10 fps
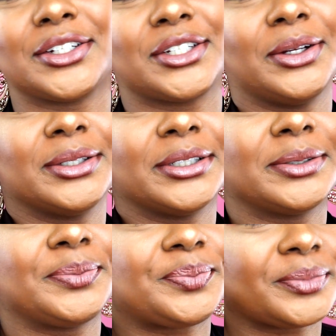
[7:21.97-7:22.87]

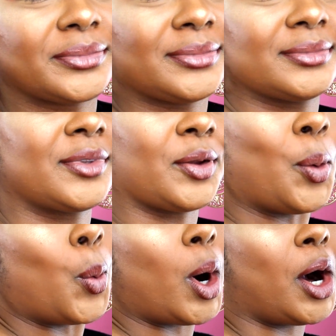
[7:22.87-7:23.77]
shoulder,
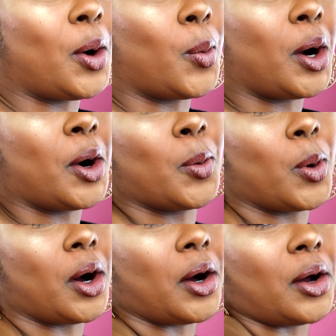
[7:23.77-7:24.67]
womp, womp,
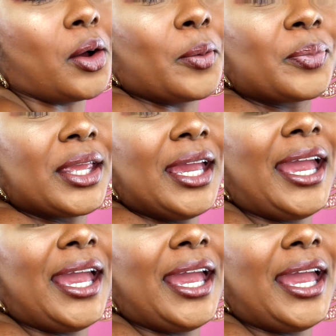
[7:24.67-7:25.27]
womp.